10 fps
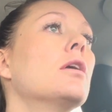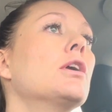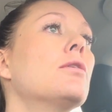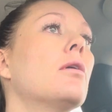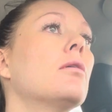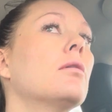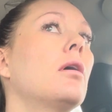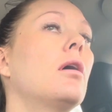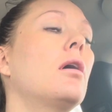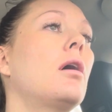you know,
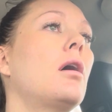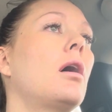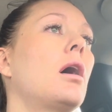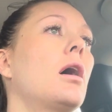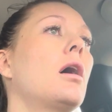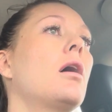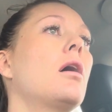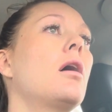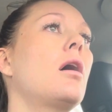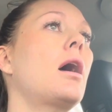
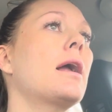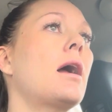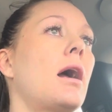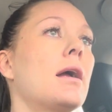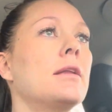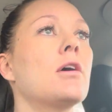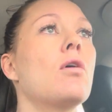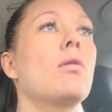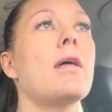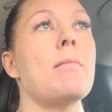I
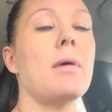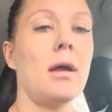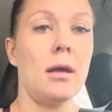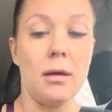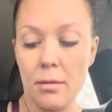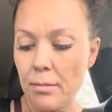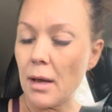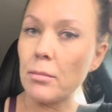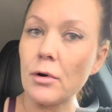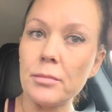know that my
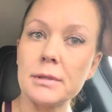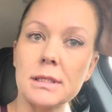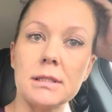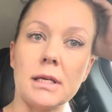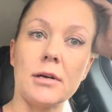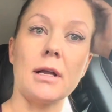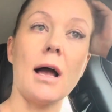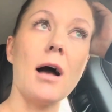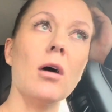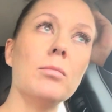main purpose is here to
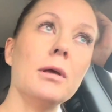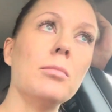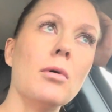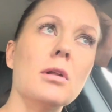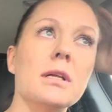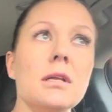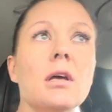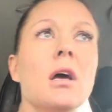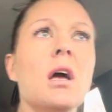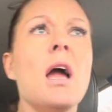help people
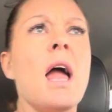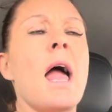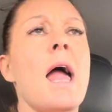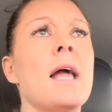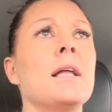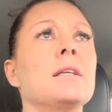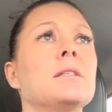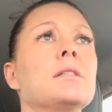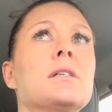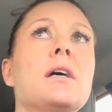
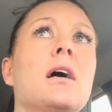and